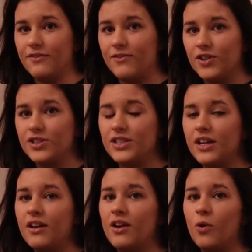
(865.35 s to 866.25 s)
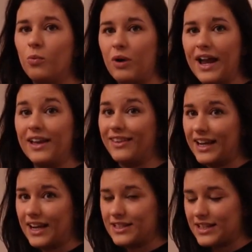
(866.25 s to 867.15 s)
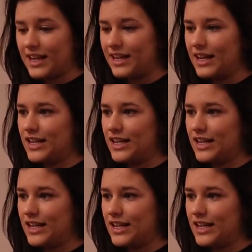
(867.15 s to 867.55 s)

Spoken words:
The first way, like I said,